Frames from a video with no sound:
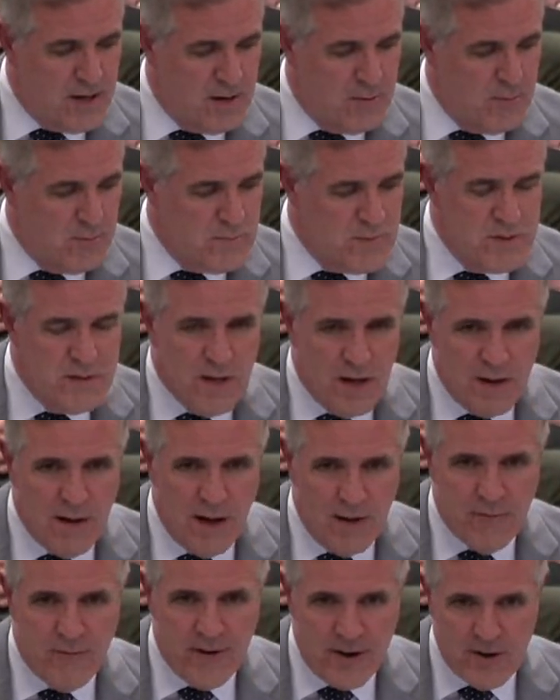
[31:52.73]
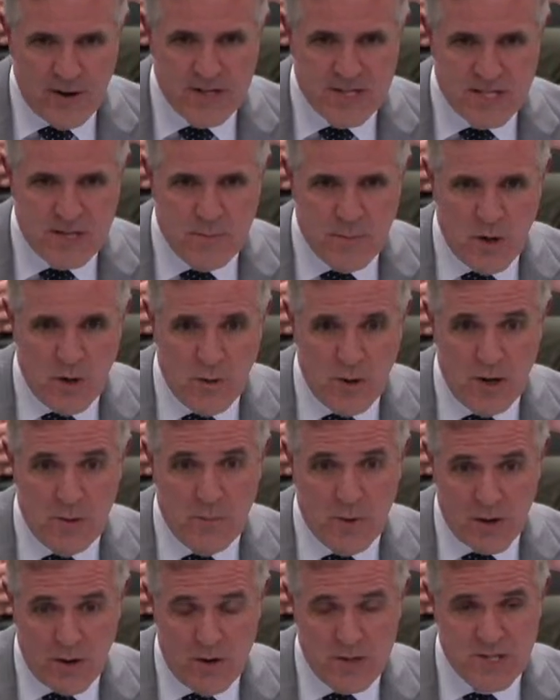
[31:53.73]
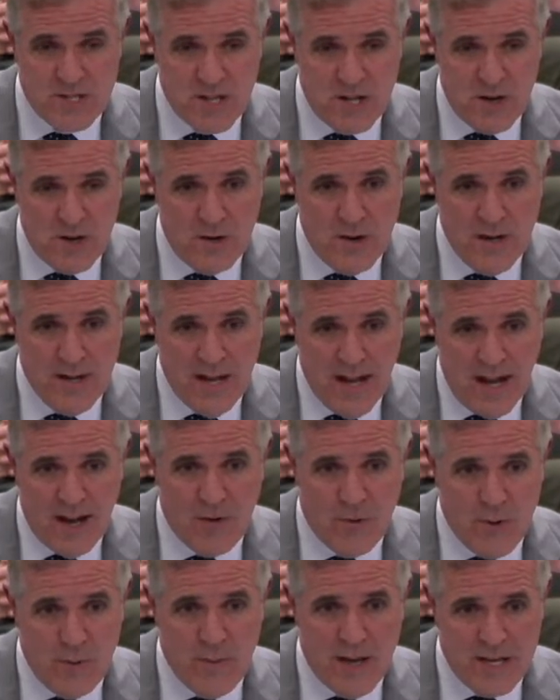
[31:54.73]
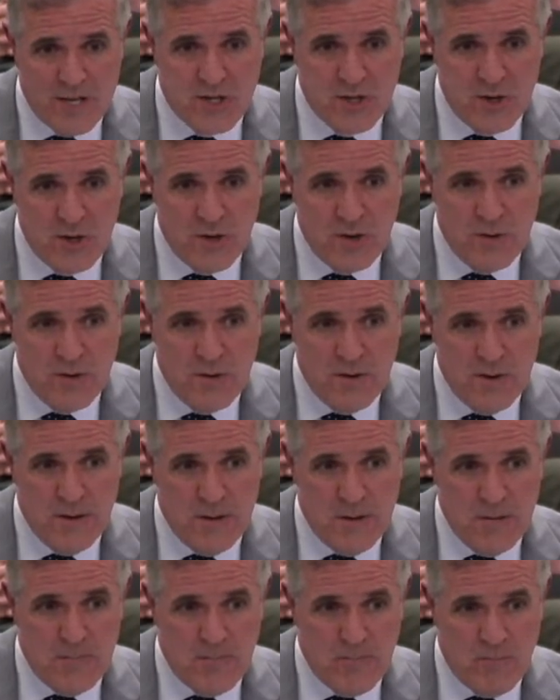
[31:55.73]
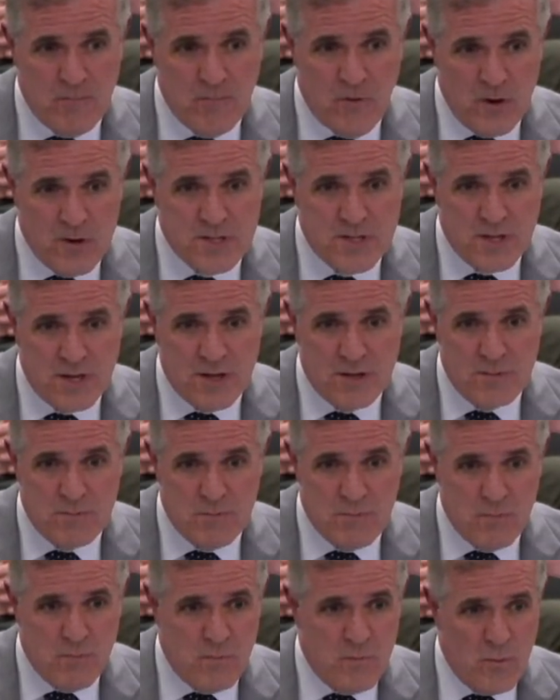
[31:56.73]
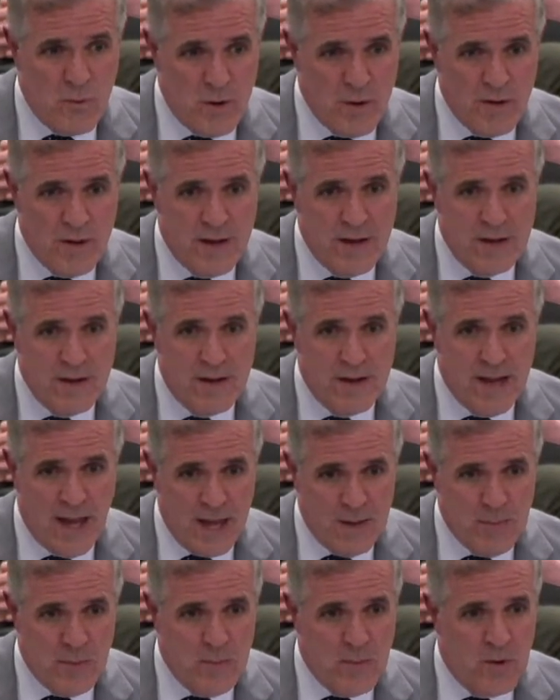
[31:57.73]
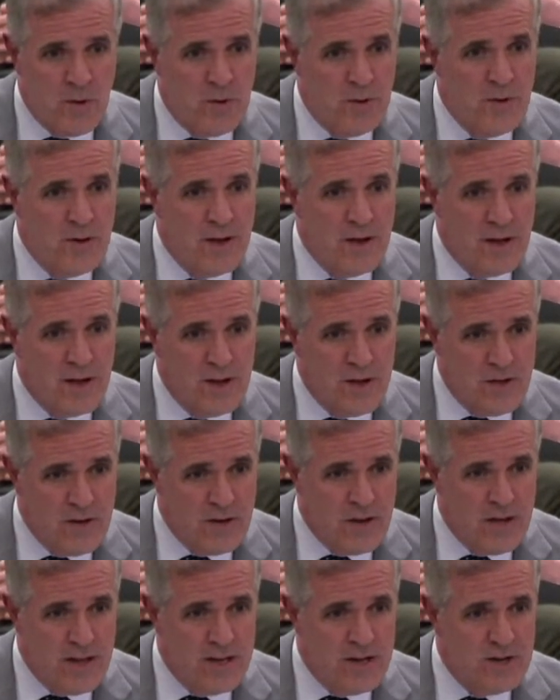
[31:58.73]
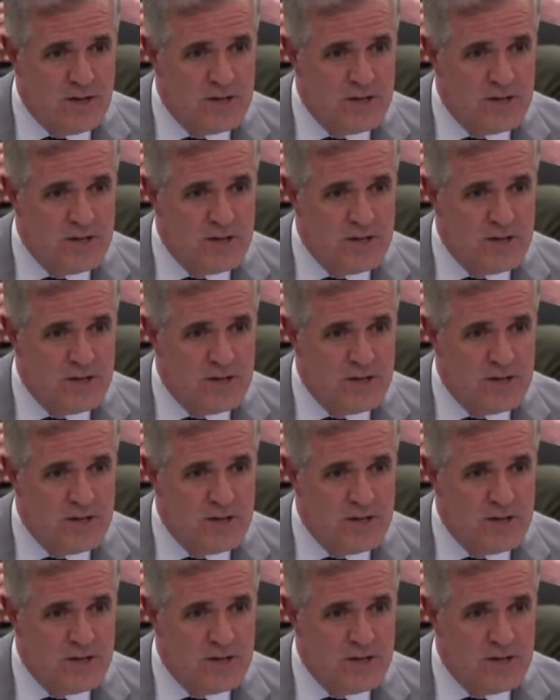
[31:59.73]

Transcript: you know, a fairness component, but also how do we make sure folks that are really capable, good